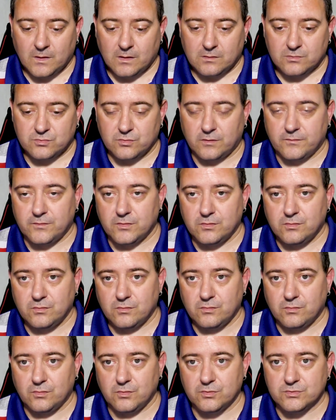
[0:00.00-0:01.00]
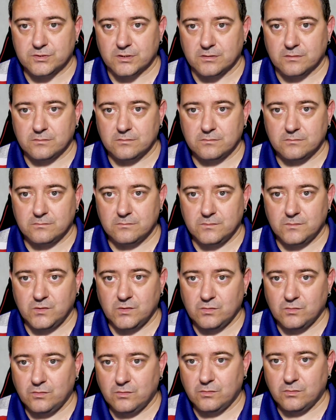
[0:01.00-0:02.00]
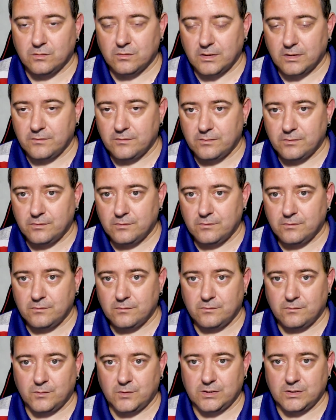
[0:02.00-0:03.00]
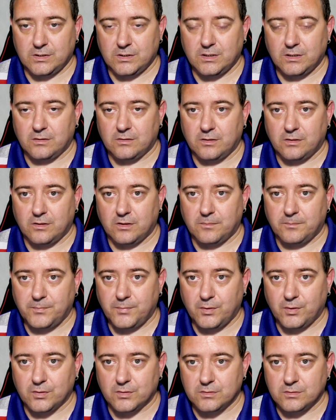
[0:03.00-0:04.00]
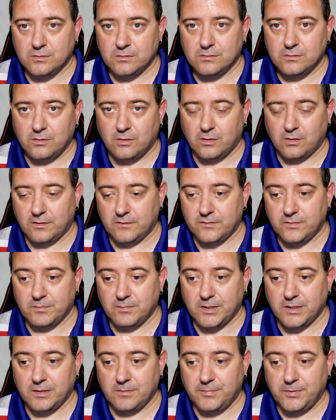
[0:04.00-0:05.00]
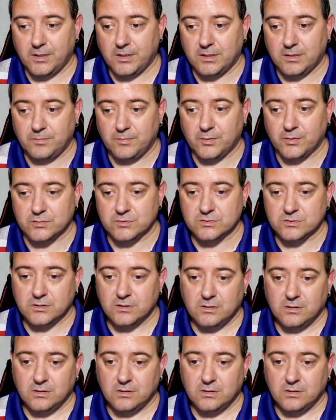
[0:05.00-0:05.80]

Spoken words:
So if you do lose it, you know if when you get another pod, or if you buy a pack of pods,